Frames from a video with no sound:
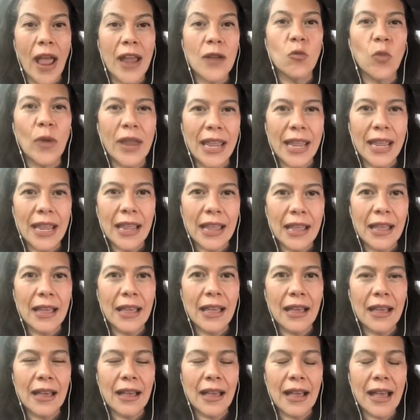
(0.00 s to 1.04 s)
when we
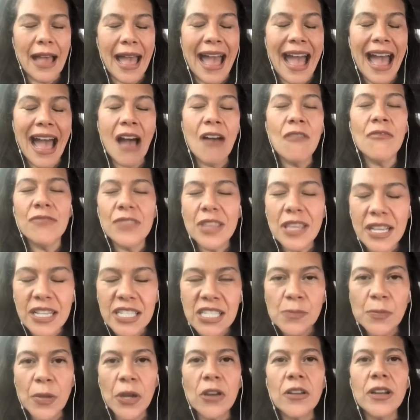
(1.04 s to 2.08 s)
have the
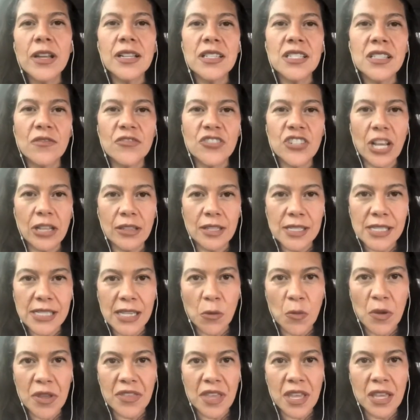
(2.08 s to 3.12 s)
experience of
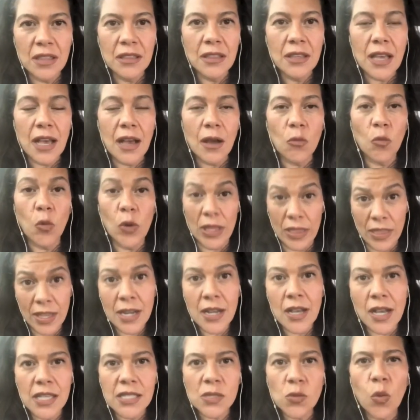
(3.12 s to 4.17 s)
jealousy within
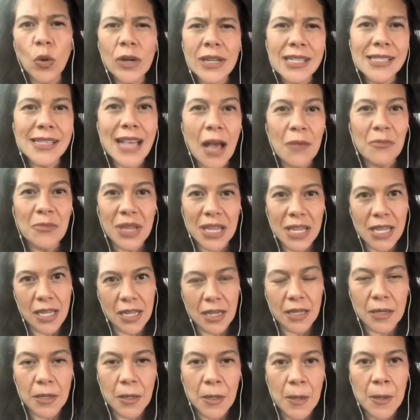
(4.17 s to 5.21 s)
us, what does that
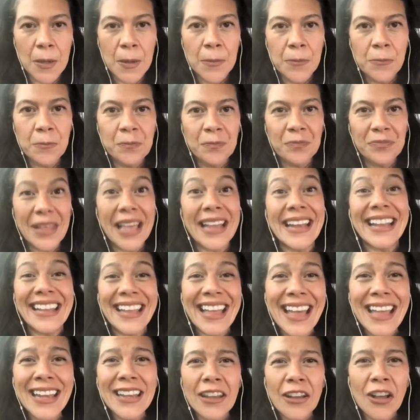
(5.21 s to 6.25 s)
mean?
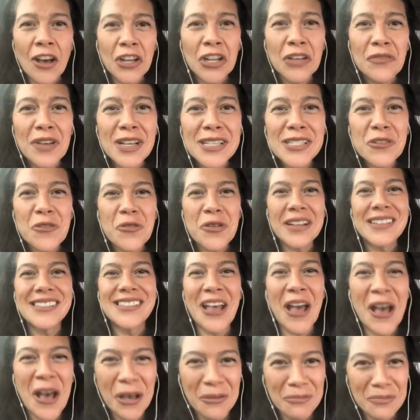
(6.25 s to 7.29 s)
And again, none of us are
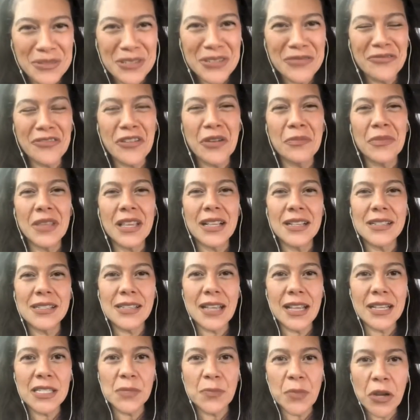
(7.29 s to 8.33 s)
exempt from
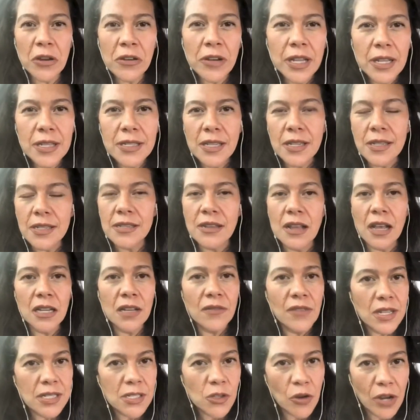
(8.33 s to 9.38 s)
these experiences.
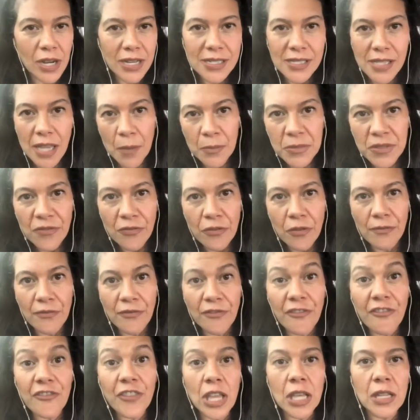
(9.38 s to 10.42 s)
None of us are exempt
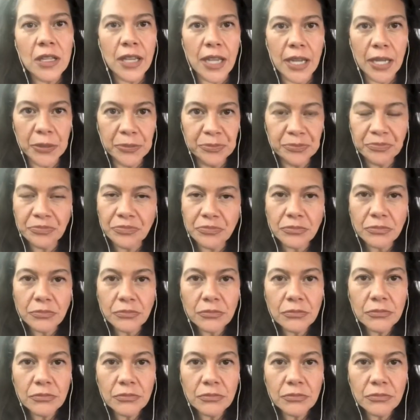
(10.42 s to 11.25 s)
from feeling